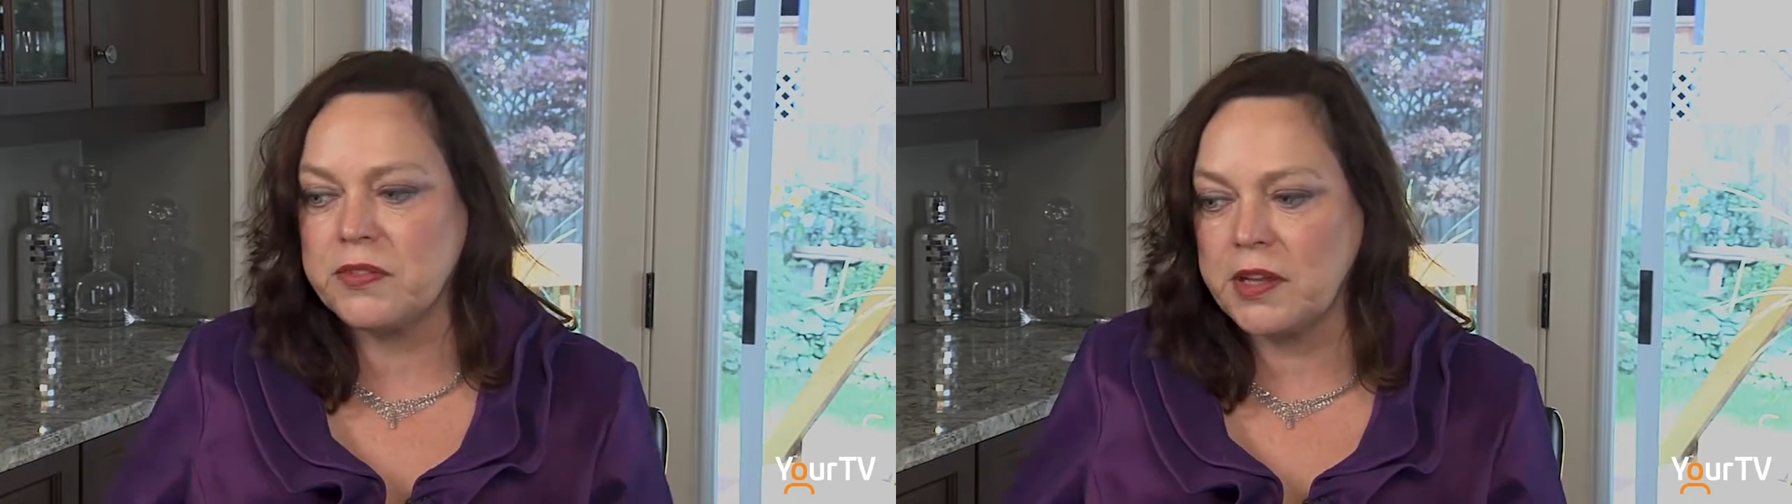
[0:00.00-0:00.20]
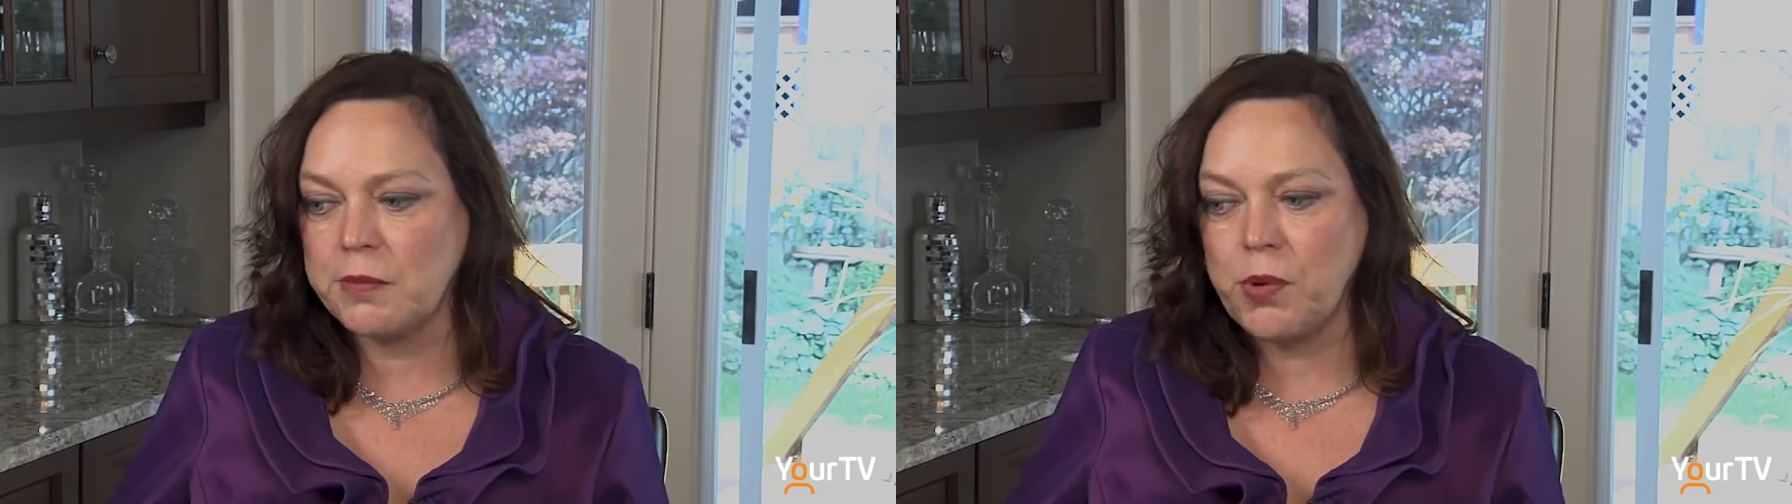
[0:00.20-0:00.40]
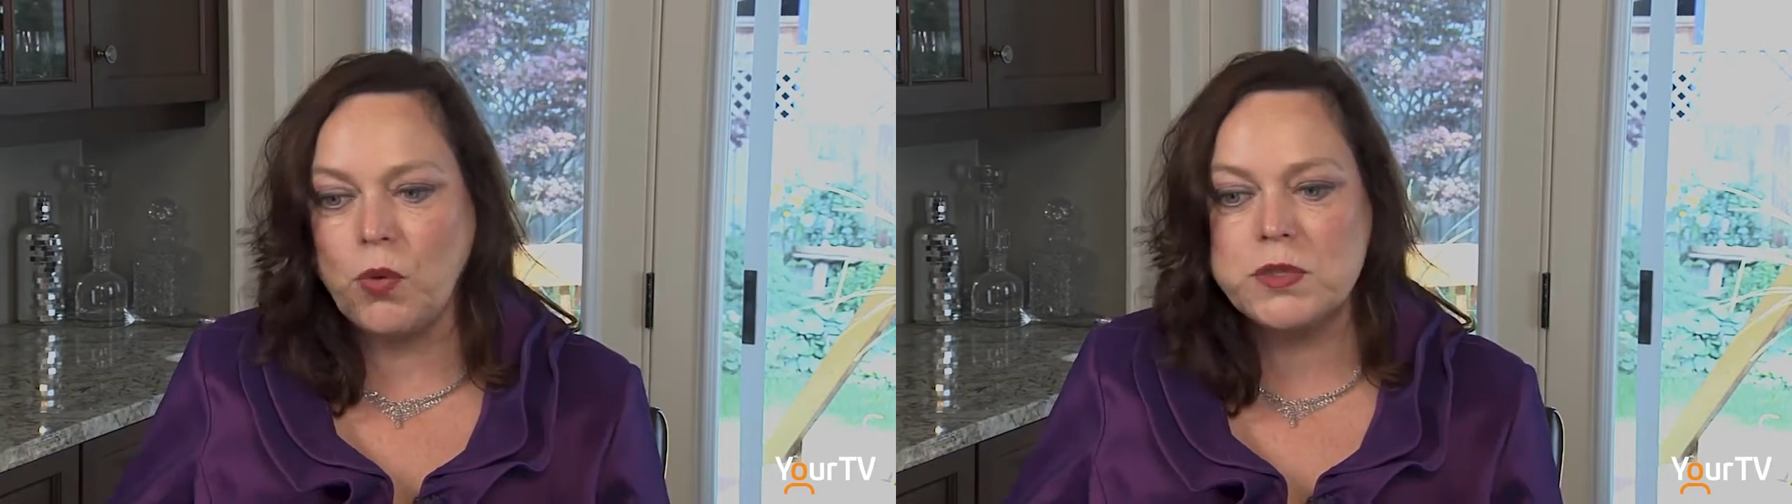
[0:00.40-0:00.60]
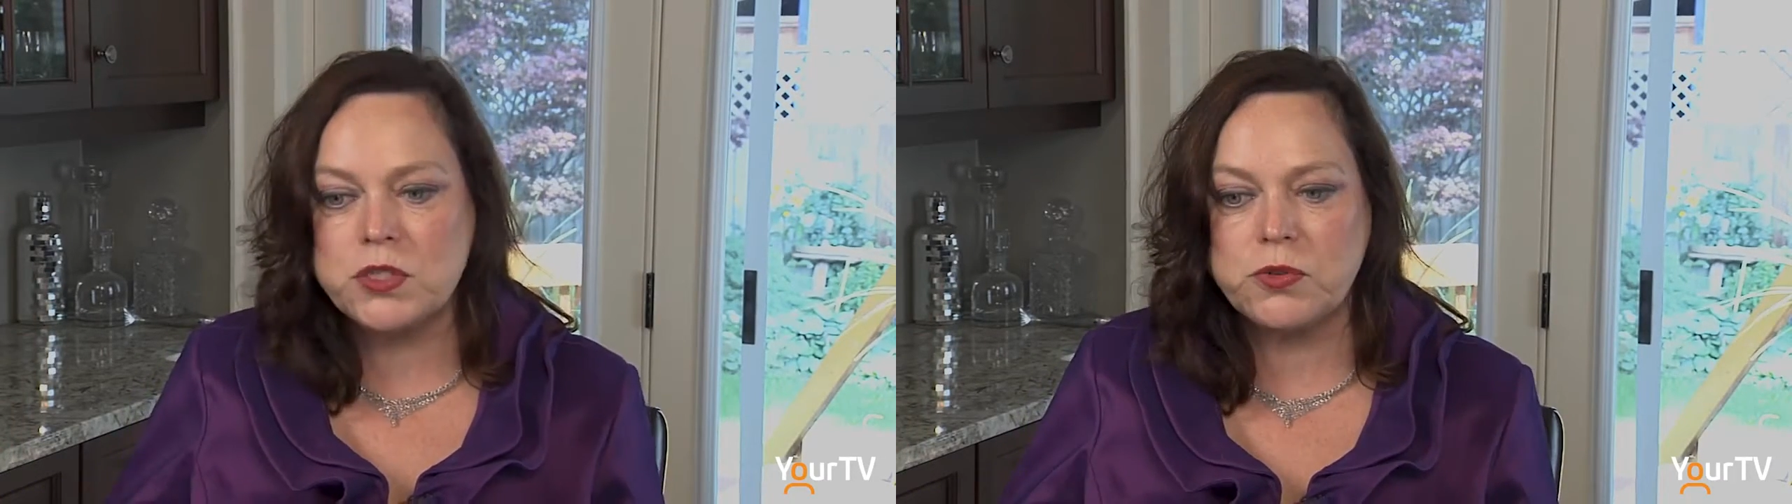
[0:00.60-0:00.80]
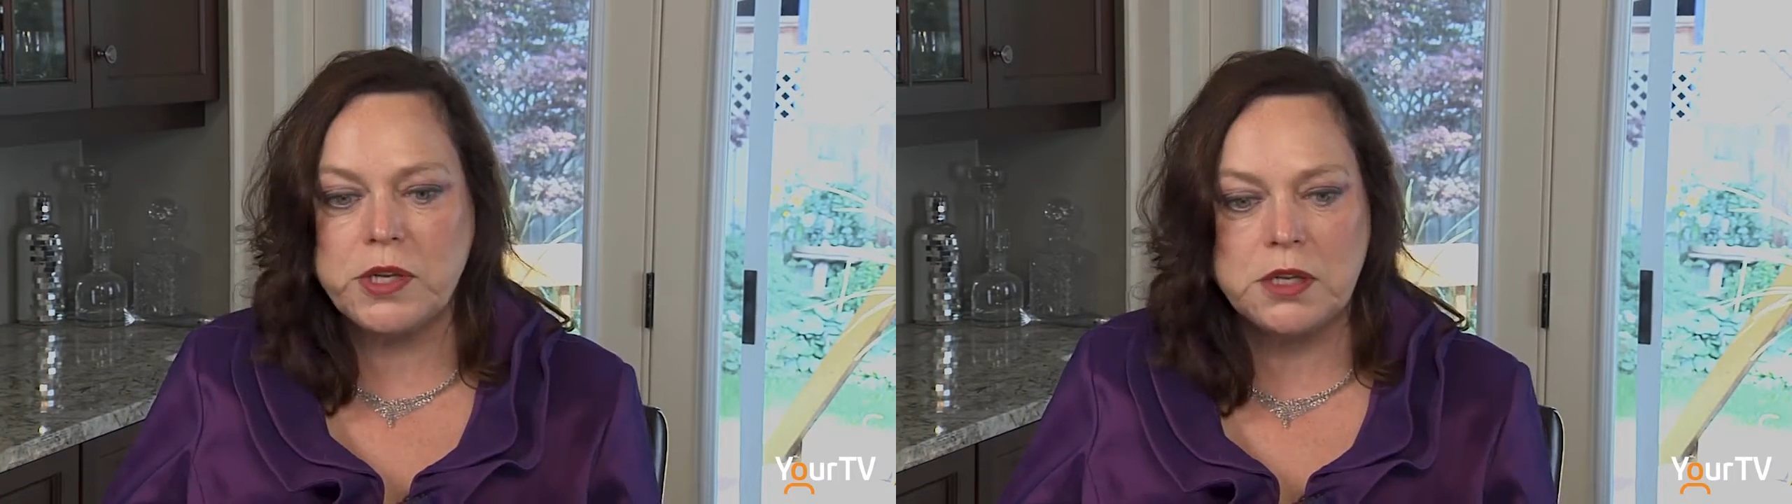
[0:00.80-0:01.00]
the
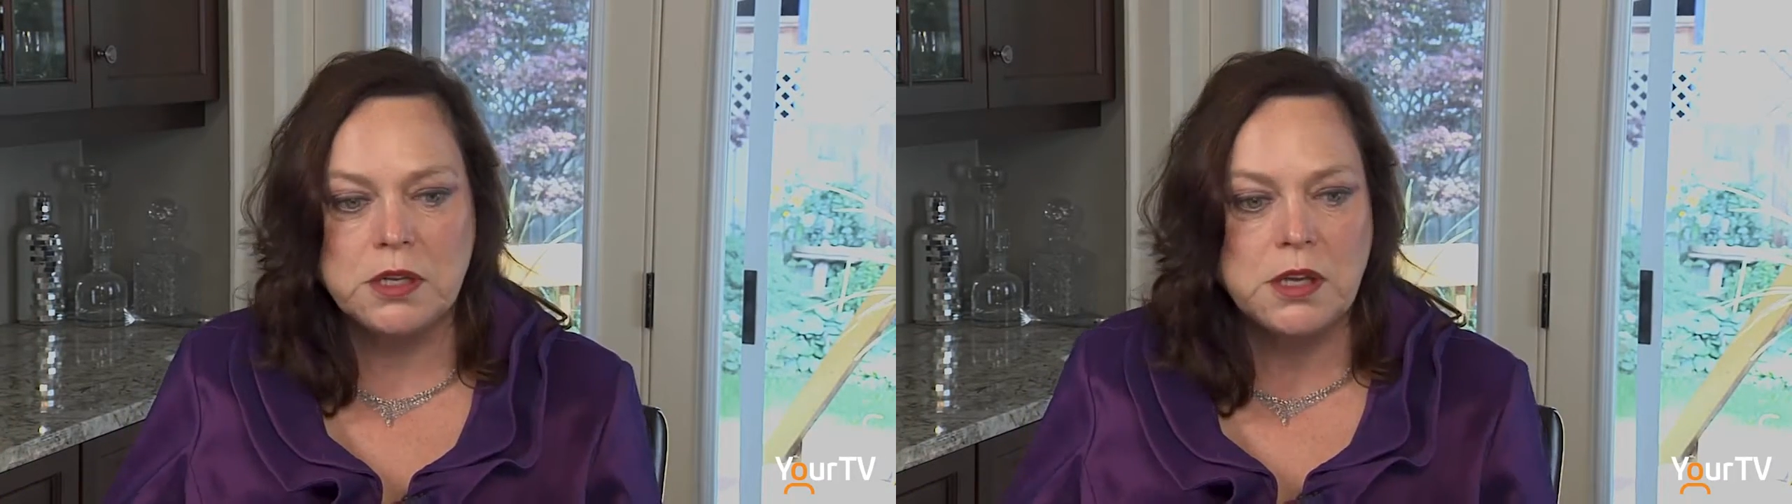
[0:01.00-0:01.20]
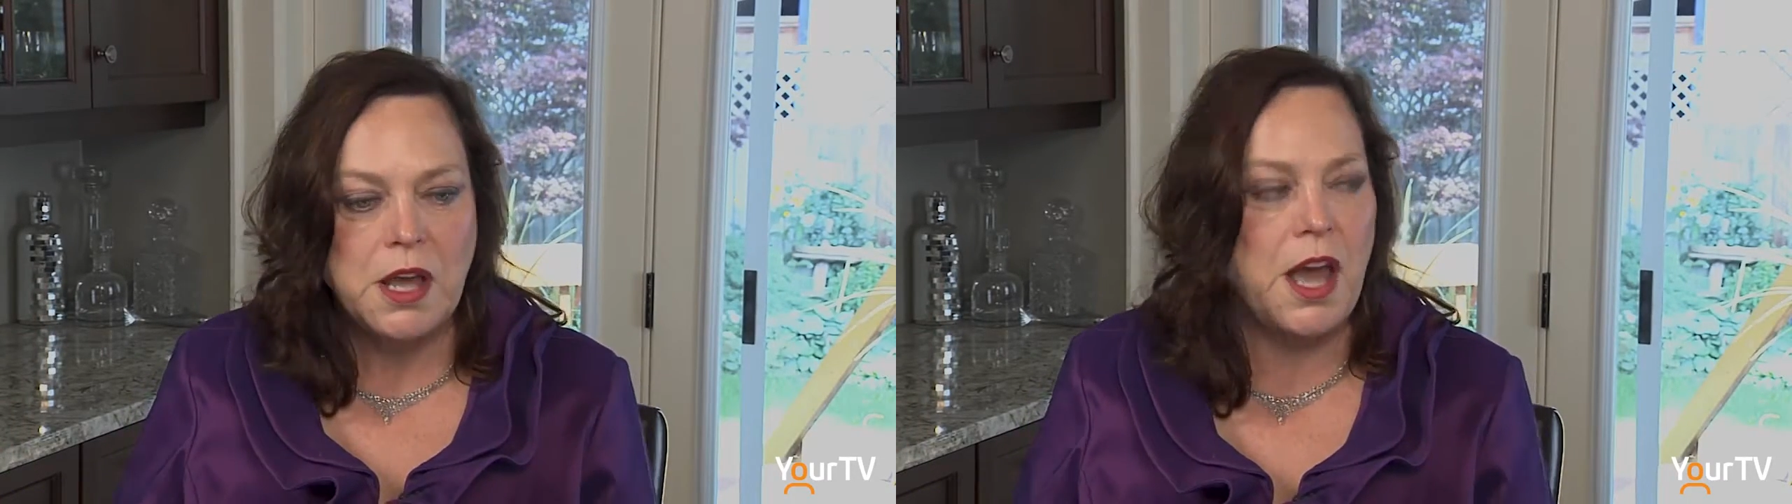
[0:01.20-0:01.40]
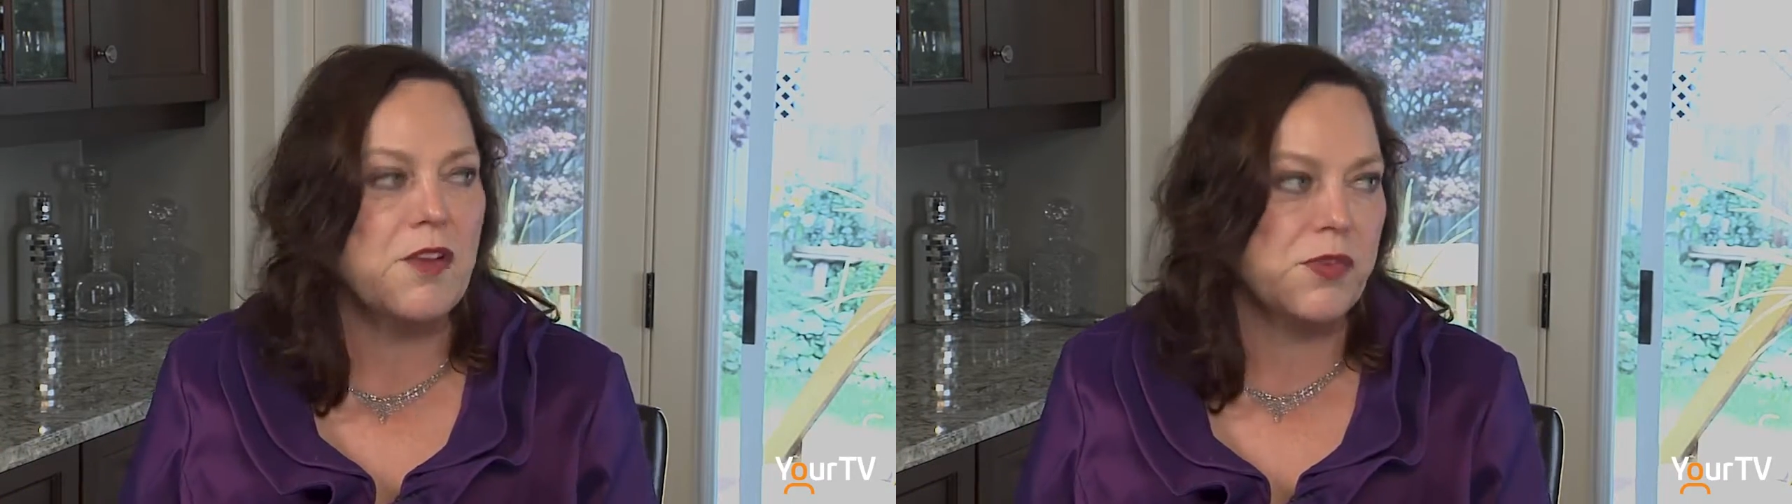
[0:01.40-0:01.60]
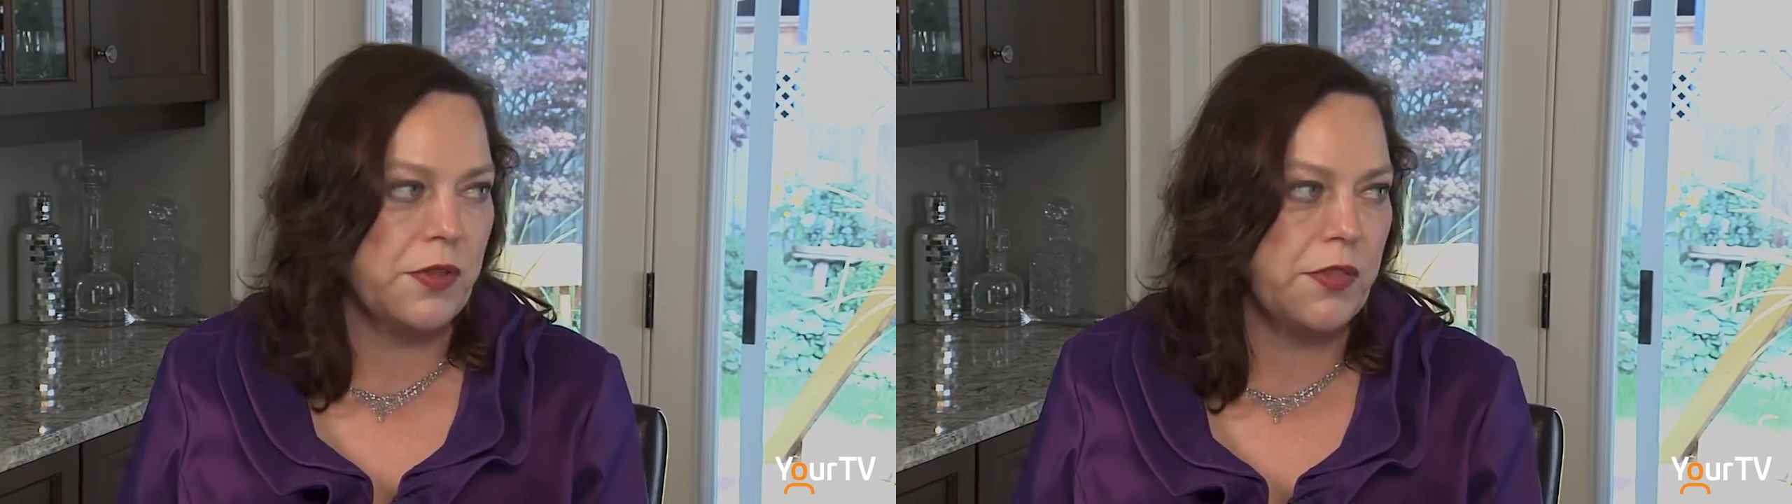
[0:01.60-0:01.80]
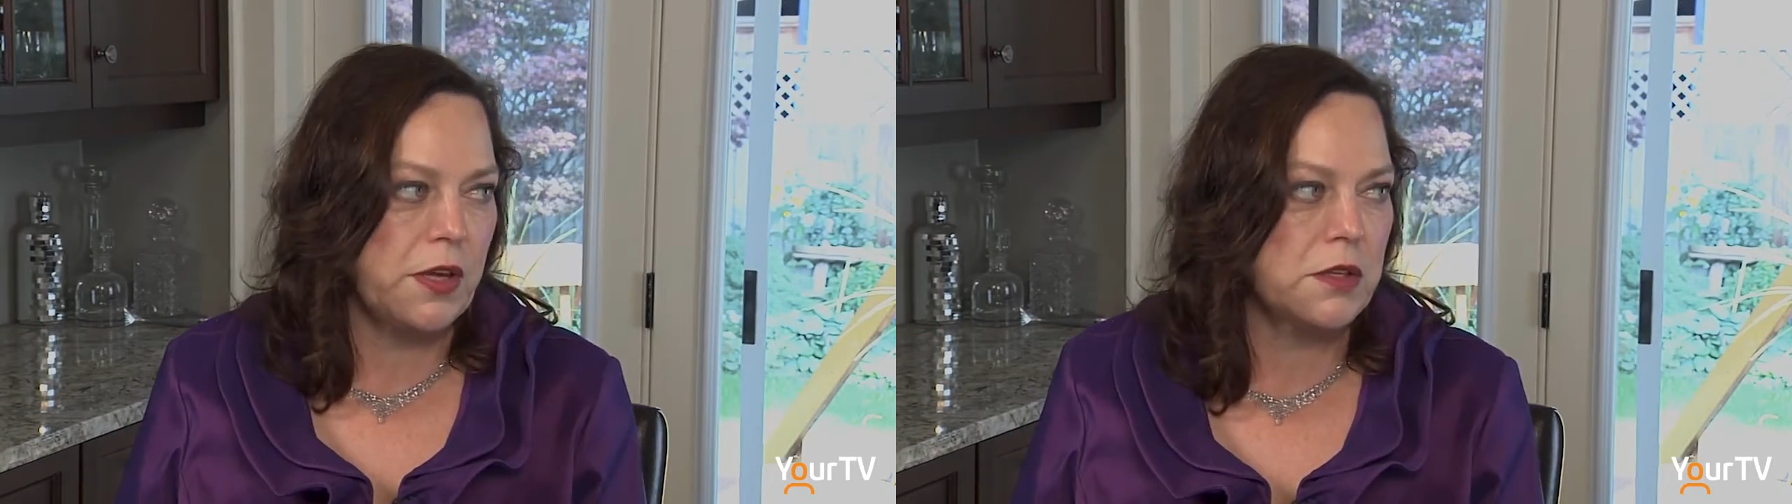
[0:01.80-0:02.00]
upholstery,
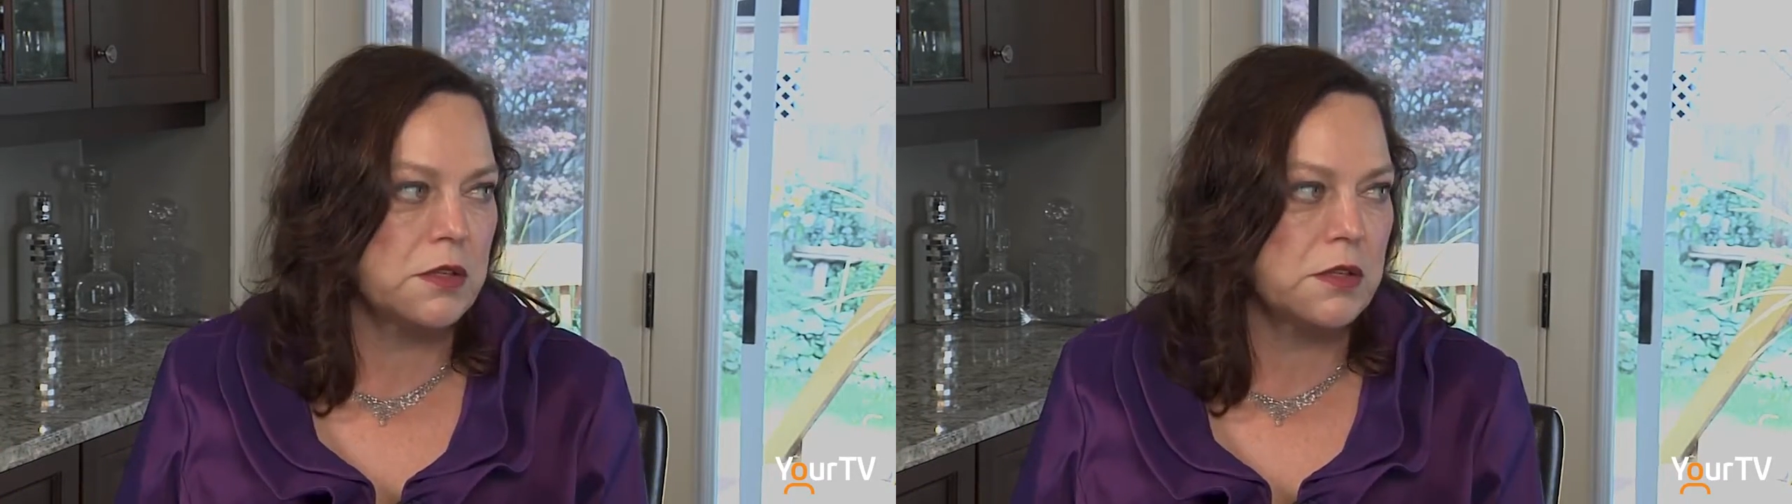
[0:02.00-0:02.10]
everything.